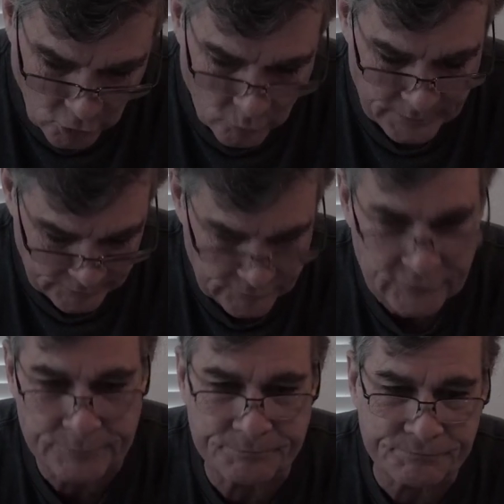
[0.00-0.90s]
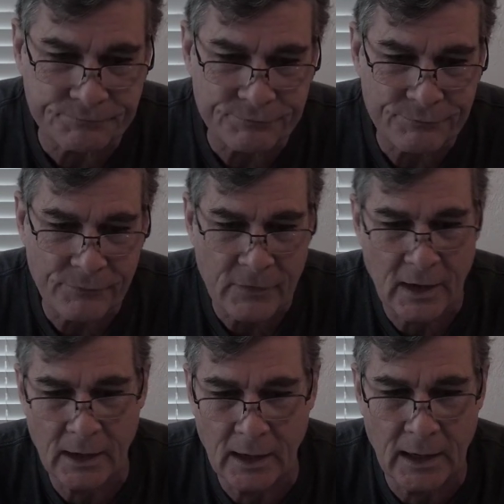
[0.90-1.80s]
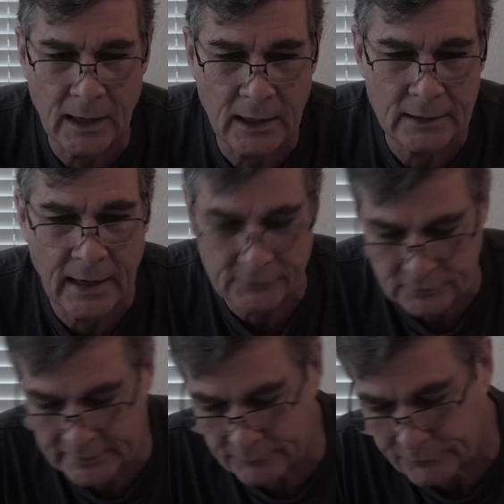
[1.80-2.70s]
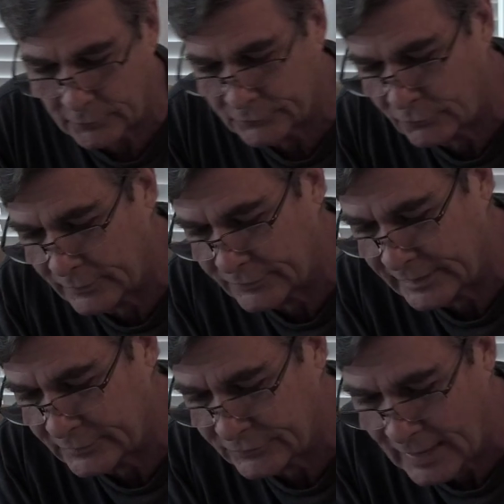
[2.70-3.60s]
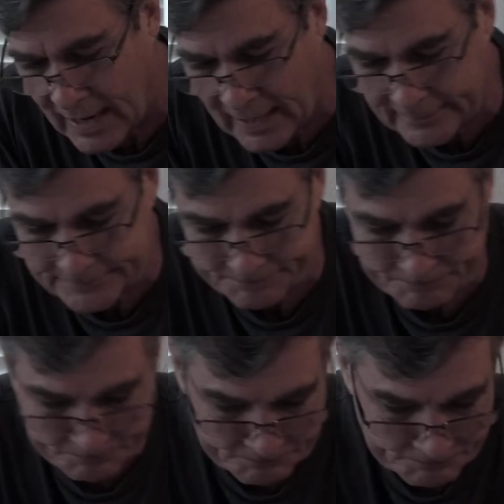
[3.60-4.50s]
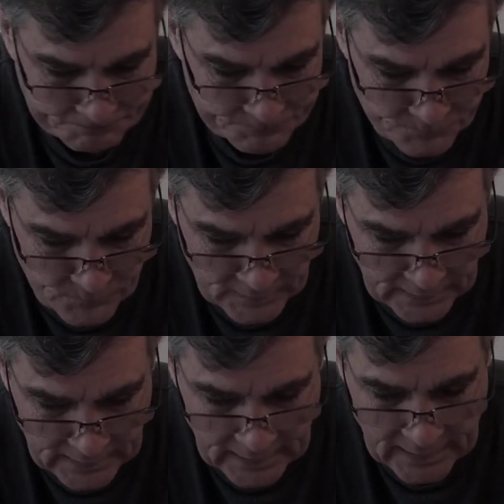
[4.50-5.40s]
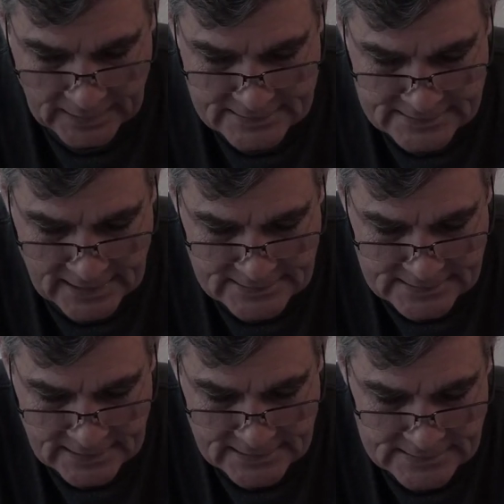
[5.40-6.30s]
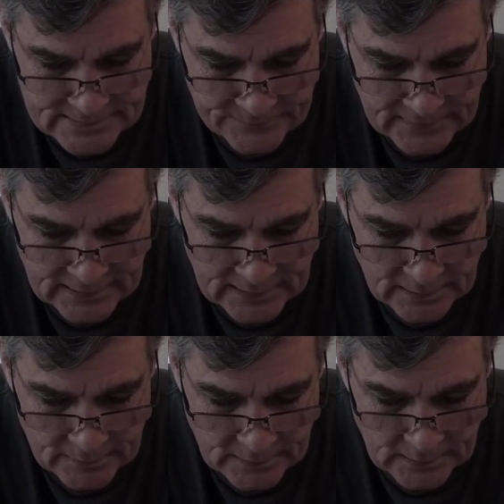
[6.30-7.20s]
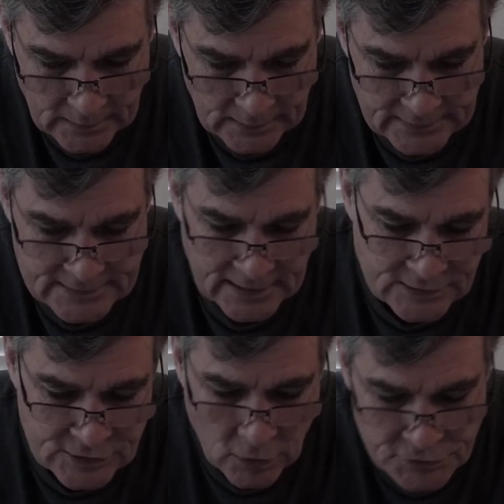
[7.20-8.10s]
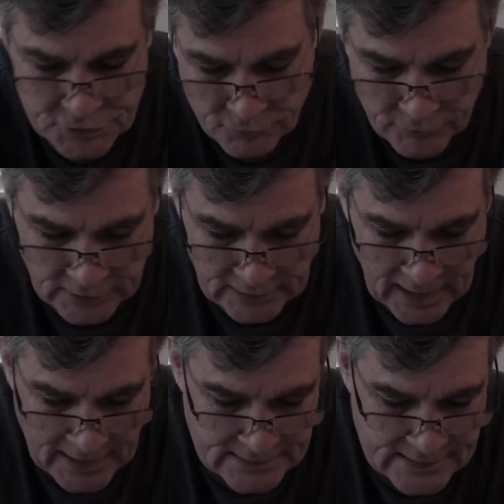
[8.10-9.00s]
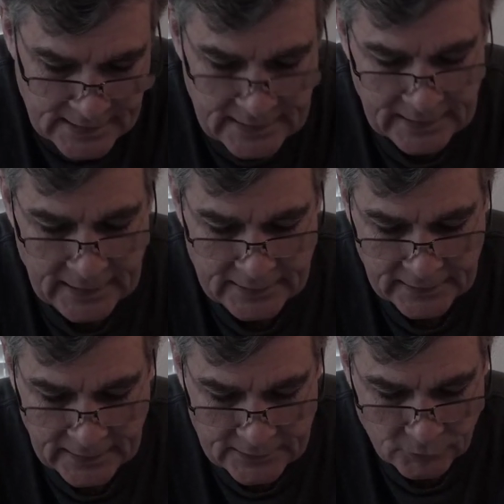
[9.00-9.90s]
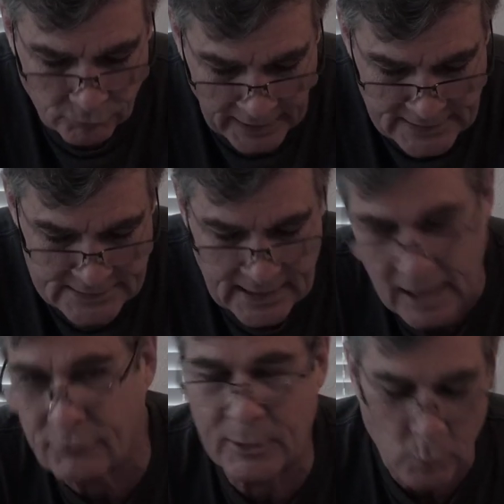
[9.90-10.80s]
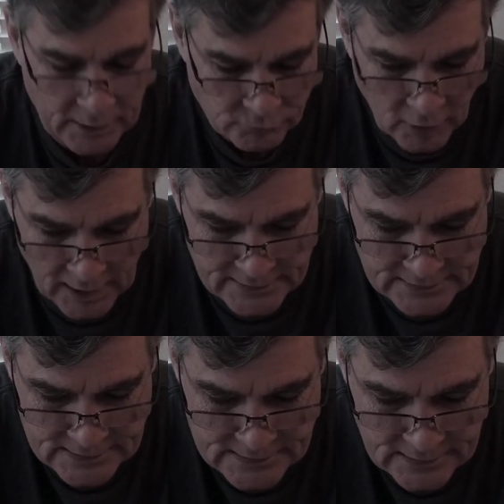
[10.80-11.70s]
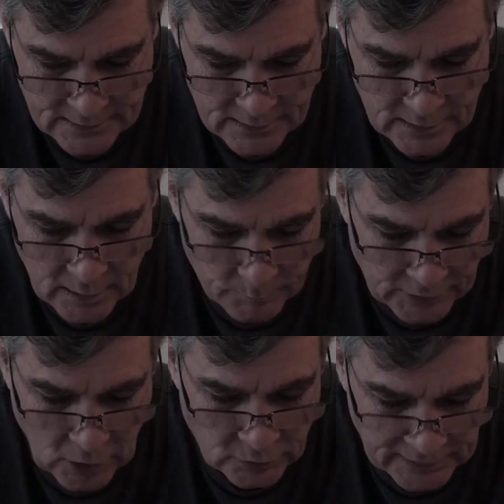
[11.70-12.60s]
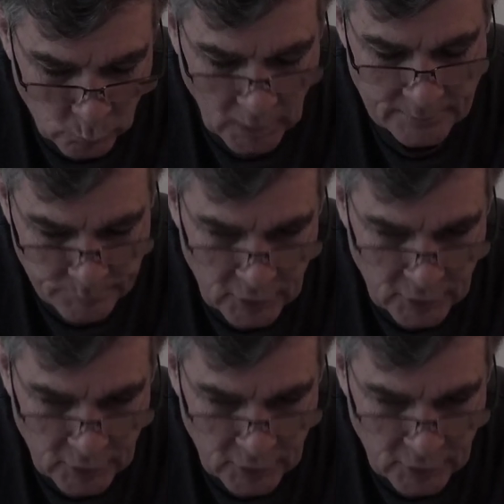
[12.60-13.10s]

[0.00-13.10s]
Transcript: Romans, actually in 1 Corinthians 9, it says this, He says, don't you realize that in a race everyone runs, but only one